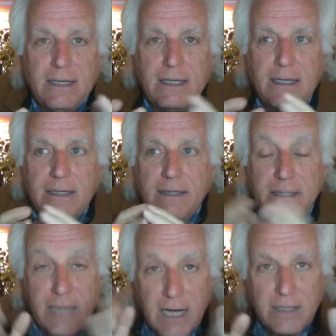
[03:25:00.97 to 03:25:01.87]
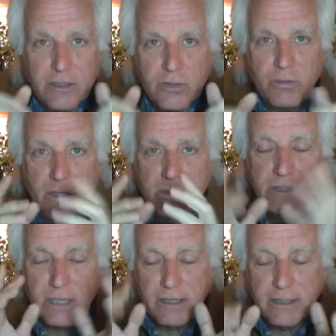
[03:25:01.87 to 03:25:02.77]
uh, a dollar's worth,
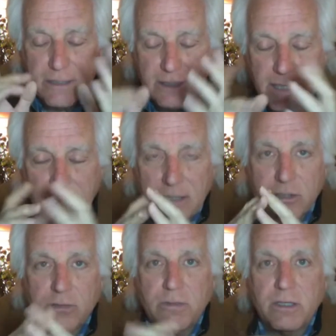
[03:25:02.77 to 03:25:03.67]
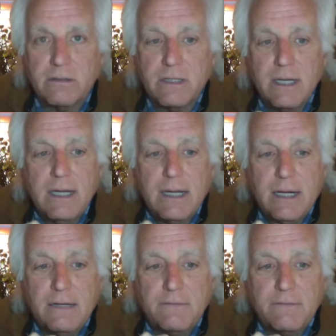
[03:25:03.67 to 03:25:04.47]
sorry, a dollar's worth of